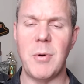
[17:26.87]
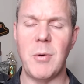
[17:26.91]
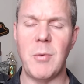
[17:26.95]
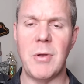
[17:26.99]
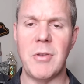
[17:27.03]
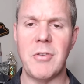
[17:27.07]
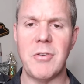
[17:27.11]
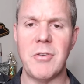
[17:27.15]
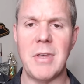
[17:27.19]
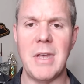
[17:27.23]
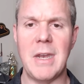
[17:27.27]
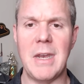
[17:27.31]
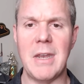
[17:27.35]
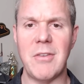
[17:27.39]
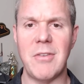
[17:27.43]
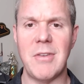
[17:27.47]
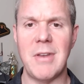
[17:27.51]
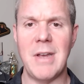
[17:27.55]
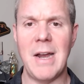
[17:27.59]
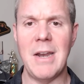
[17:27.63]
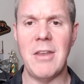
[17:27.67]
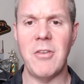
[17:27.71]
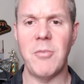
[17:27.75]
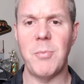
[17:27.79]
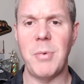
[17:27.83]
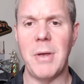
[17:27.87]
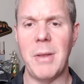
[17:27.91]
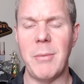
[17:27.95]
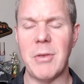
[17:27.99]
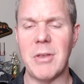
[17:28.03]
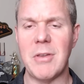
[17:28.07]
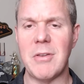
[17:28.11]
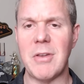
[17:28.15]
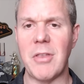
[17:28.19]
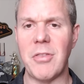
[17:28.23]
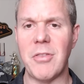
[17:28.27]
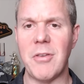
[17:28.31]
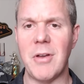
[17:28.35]
But once again, it's not as
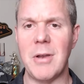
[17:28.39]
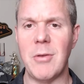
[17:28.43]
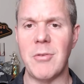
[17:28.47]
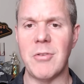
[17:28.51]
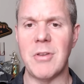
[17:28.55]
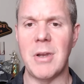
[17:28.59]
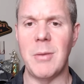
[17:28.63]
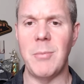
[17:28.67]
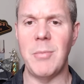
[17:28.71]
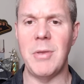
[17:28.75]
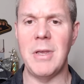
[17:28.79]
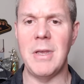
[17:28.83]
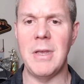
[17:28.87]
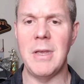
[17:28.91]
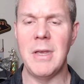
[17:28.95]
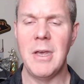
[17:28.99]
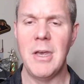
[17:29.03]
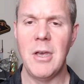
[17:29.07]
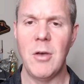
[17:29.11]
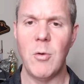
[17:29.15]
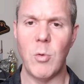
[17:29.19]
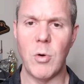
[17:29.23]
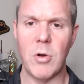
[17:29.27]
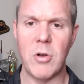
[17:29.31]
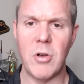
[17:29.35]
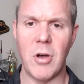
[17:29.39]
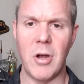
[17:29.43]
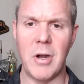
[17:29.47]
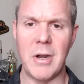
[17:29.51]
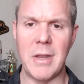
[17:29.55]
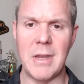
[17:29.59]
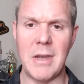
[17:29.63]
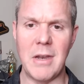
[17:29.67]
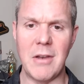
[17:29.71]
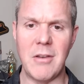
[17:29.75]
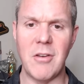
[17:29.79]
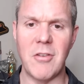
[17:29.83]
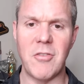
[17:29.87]
public as I thought it was going to be. We'll call
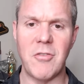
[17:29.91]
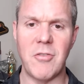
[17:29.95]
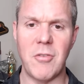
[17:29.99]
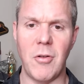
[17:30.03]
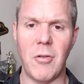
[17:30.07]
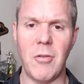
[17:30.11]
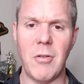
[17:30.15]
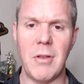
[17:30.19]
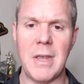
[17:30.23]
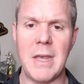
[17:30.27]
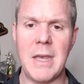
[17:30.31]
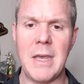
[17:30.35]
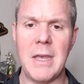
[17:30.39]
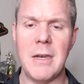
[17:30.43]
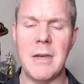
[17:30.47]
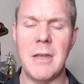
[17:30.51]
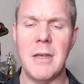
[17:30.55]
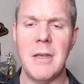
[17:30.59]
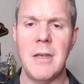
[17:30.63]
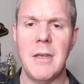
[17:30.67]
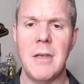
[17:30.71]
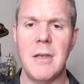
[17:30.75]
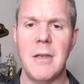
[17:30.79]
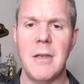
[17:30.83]
it an additional lean.